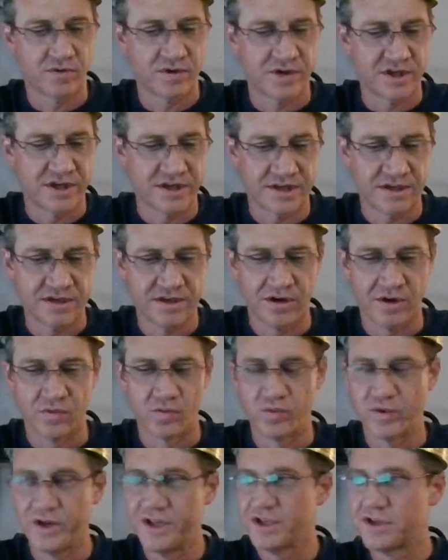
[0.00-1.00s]
one
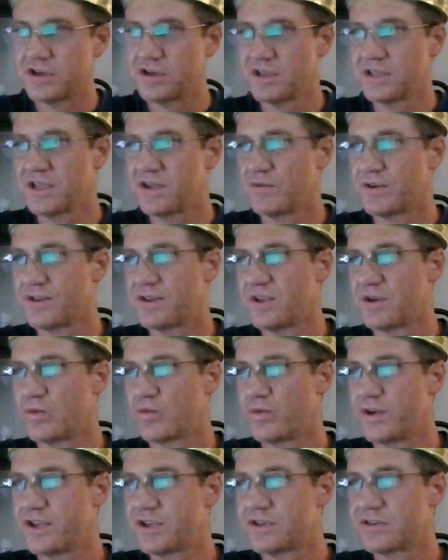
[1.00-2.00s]
originally with the
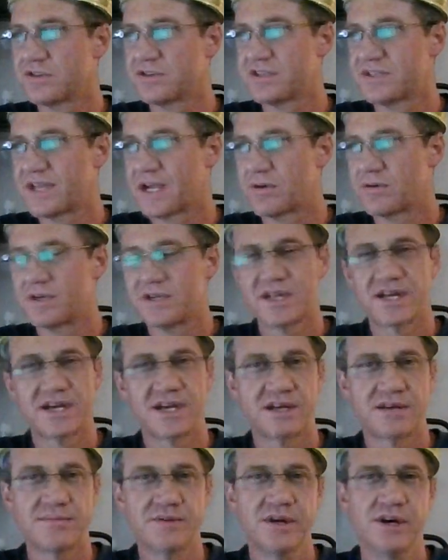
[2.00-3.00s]
original sour
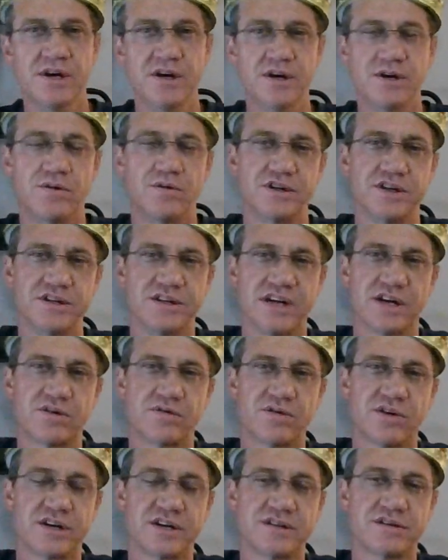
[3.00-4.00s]
dubb? or did they
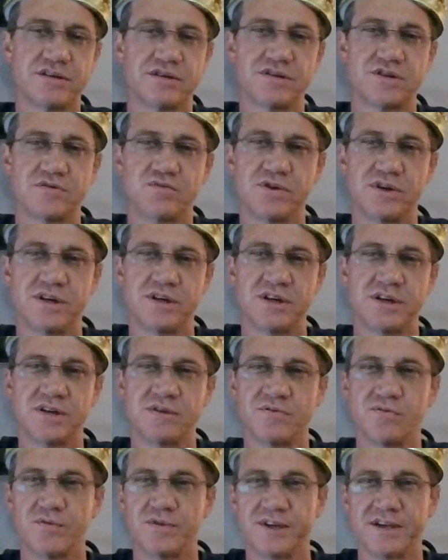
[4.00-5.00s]
cross this
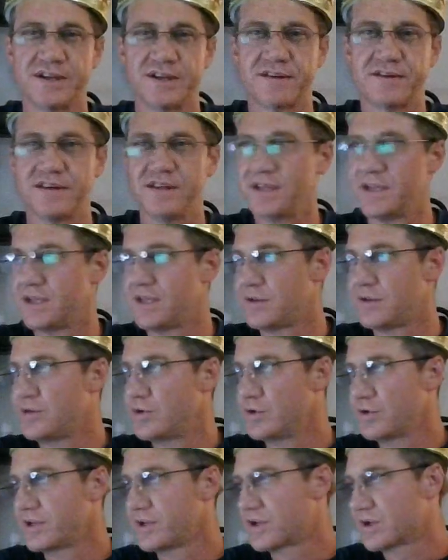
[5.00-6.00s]
one with the
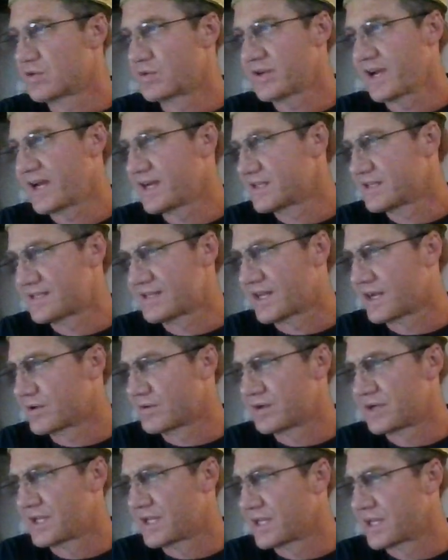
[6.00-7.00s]
newly created
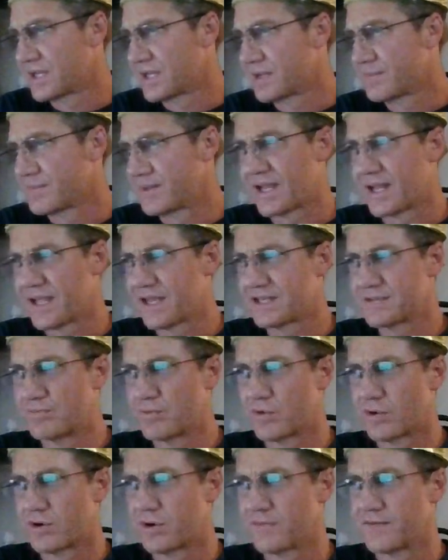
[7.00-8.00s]
sour that has
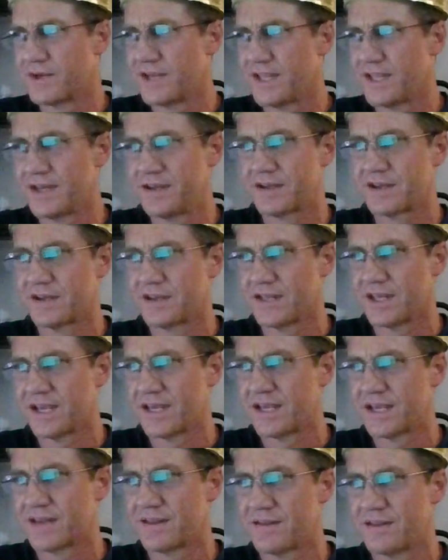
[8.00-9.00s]
more of an indica
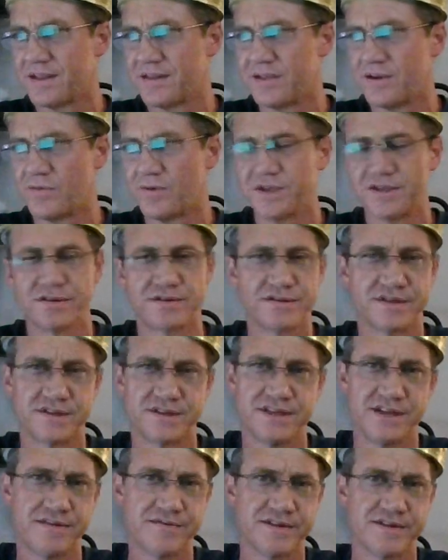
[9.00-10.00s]
like than the original
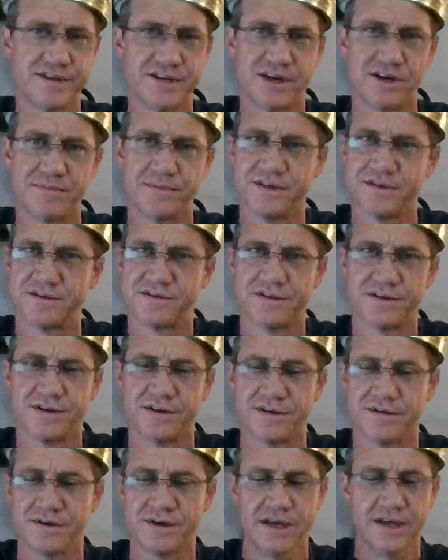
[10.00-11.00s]
sativa dominant?
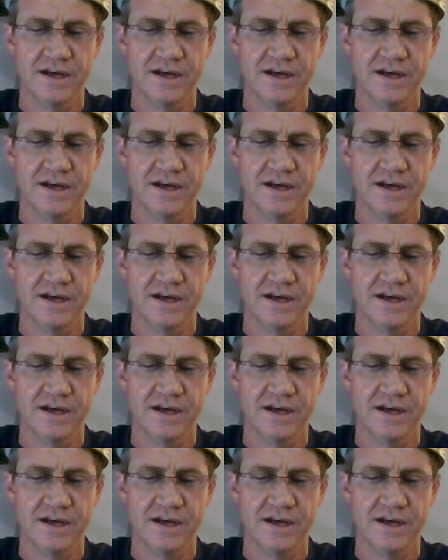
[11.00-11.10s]
So,